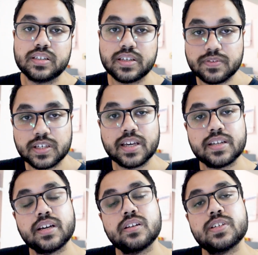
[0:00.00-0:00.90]
giving
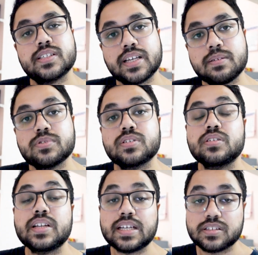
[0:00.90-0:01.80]
any kind of exams
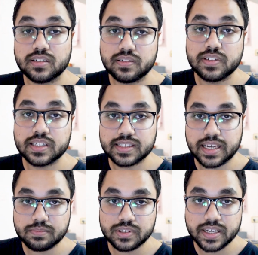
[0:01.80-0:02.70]
national level
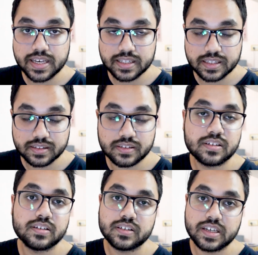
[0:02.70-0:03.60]
exams in
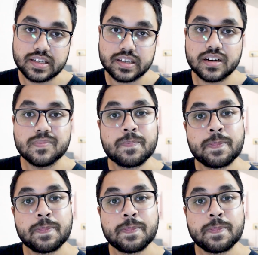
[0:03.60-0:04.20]
uh, india